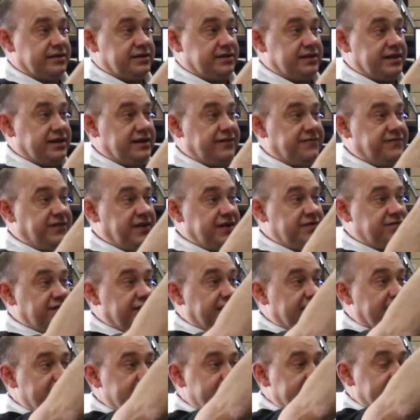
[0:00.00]
tend to favor
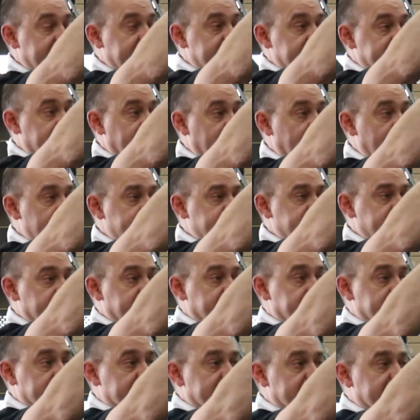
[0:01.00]
that as an option.
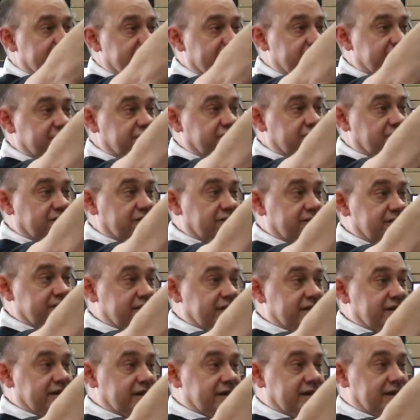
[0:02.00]
So
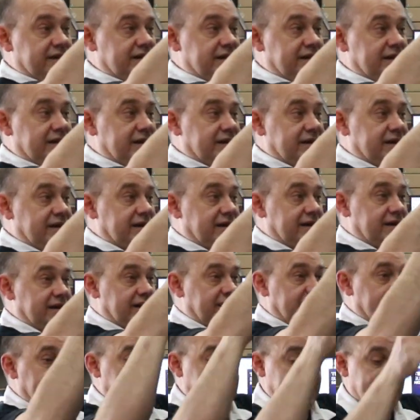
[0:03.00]

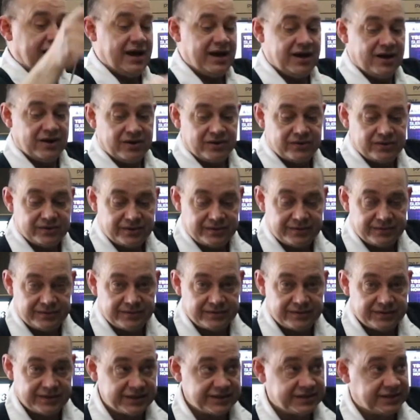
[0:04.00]
how
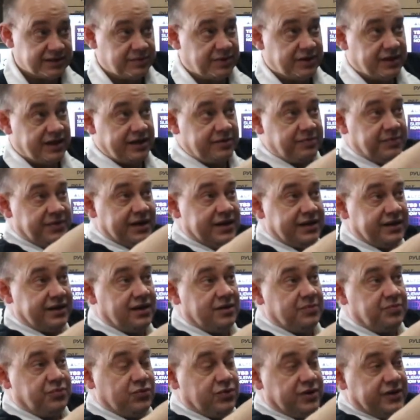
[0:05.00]
does somebody like me end
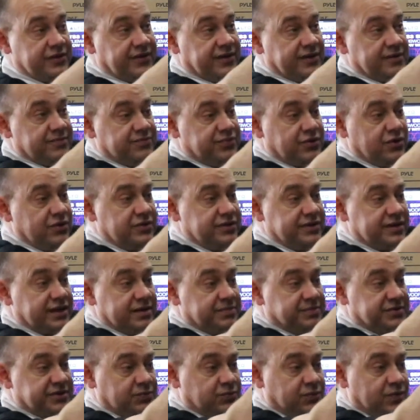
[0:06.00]
up with
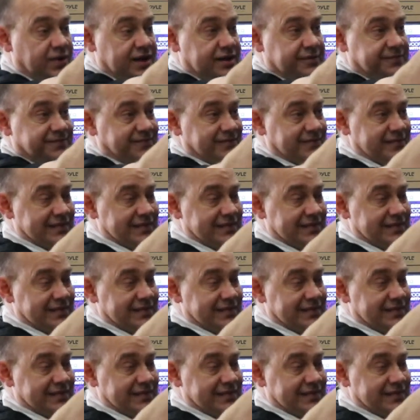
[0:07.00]
prototypes? Well,